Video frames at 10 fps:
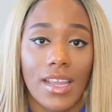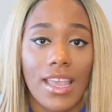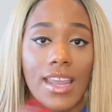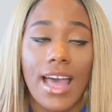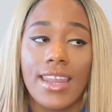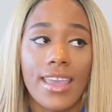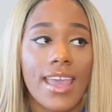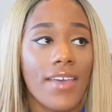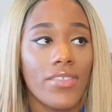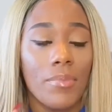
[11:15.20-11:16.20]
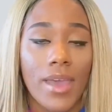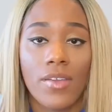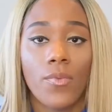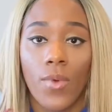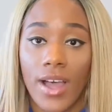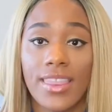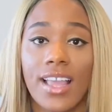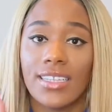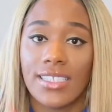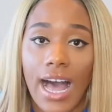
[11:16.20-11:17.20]
and I didn't have to pay
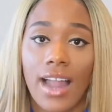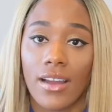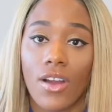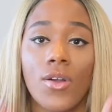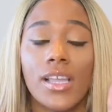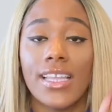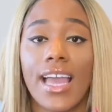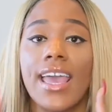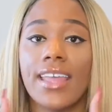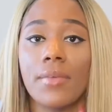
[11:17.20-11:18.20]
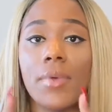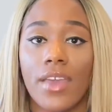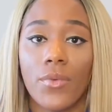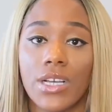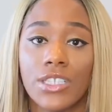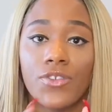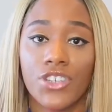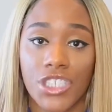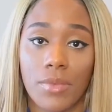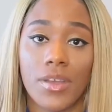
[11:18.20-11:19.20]
$1. Only thing I had to pay was for
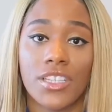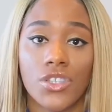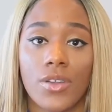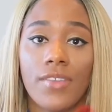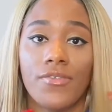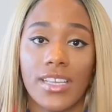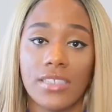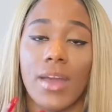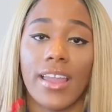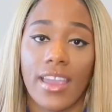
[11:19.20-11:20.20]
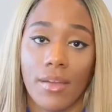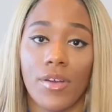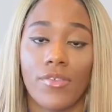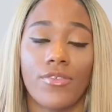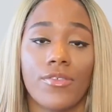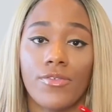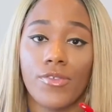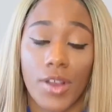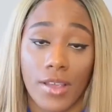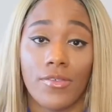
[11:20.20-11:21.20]
shipping. So they fixed my camera for
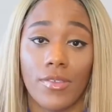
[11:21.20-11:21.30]
free.